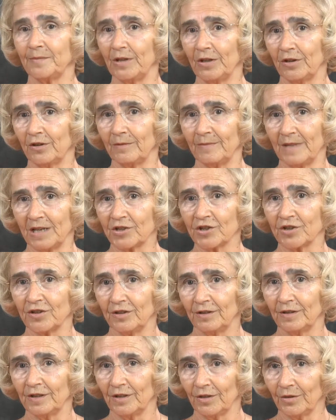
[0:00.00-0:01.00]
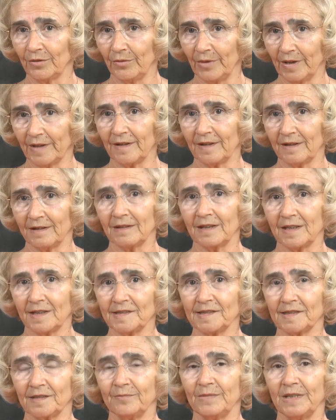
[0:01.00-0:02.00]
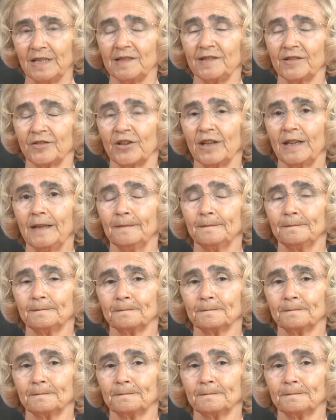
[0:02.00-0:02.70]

beyond measure within this ministry.